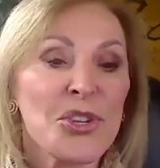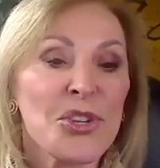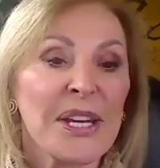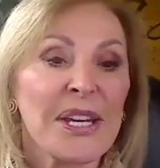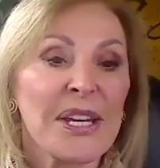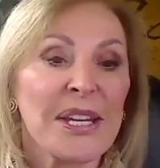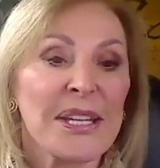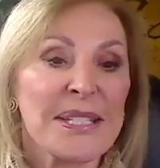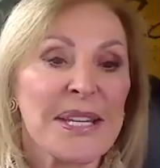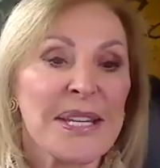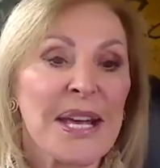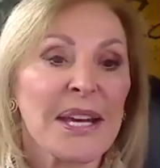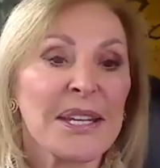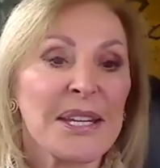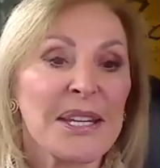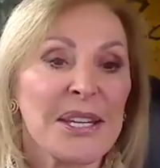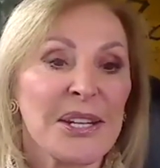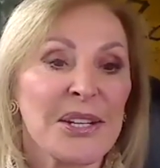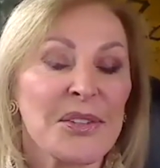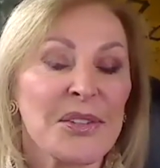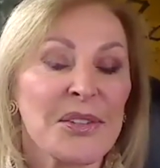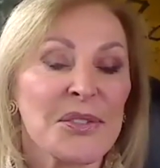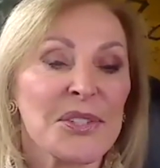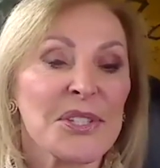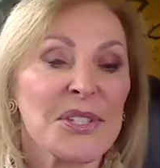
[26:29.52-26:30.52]

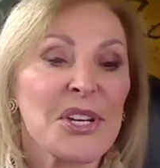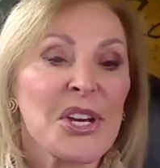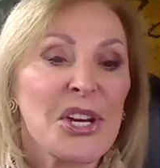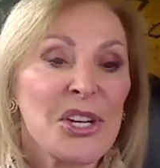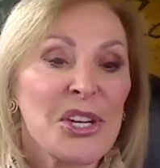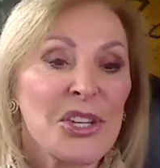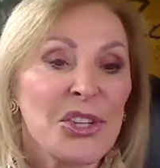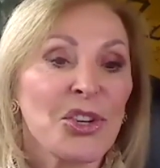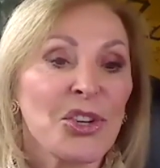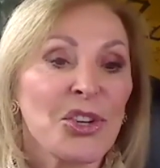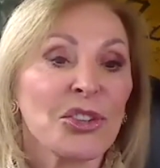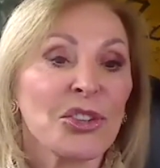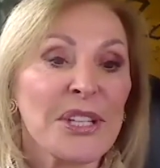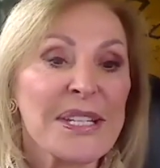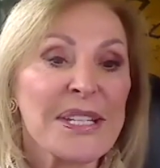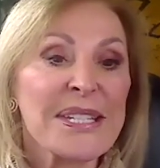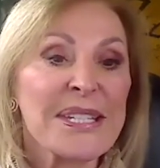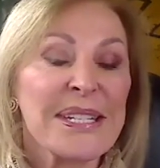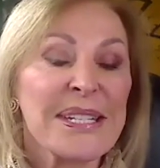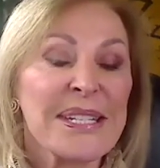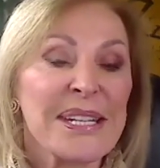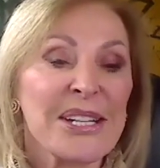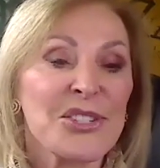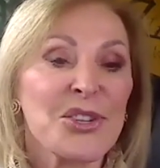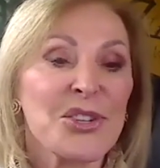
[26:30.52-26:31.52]
executives, you're
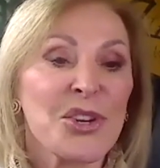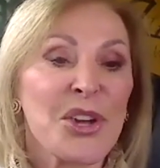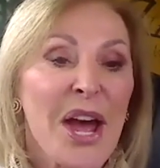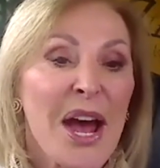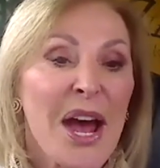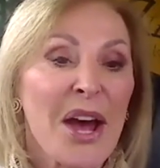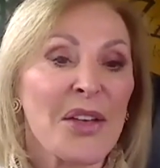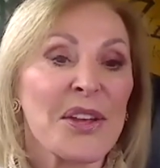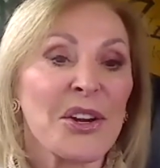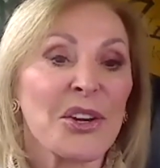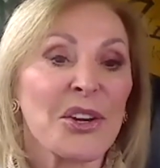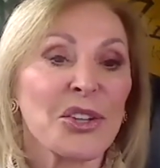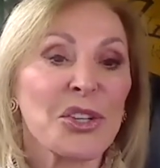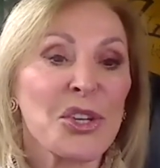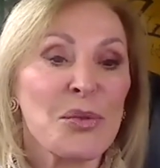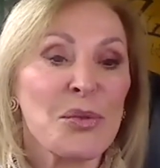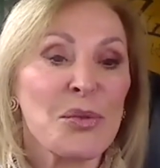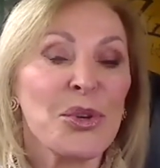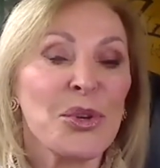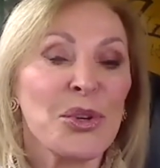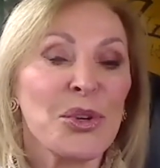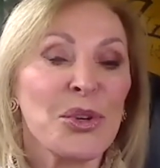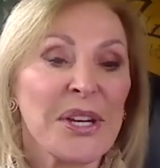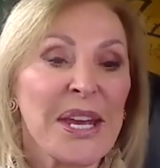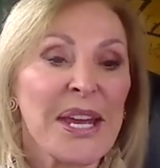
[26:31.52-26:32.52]
listening to how they're
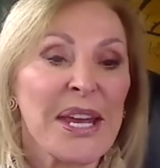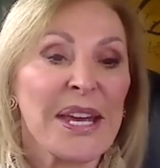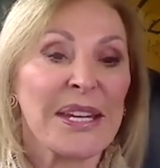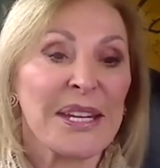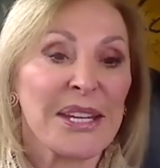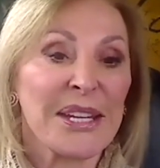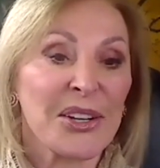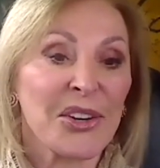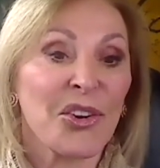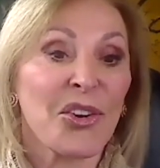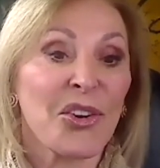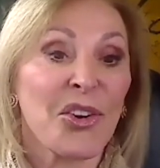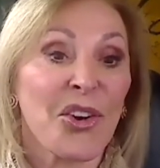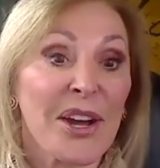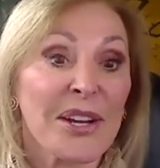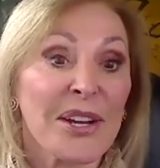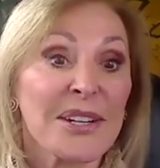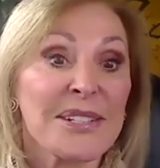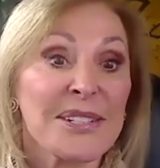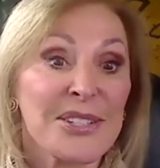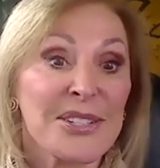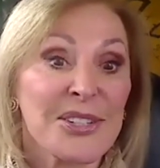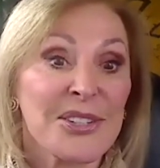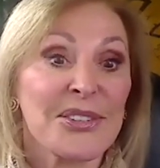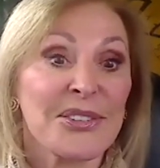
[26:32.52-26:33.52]
communicating, correct?
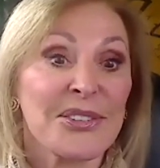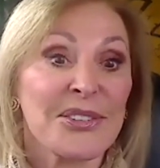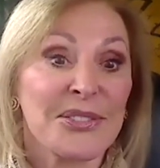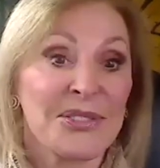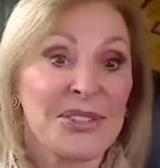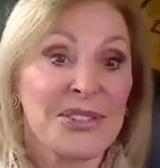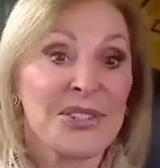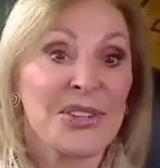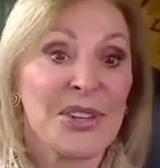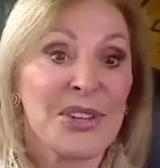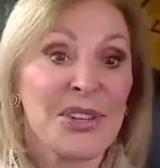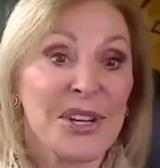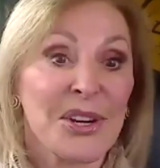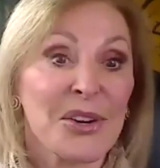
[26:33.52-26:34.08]
To their.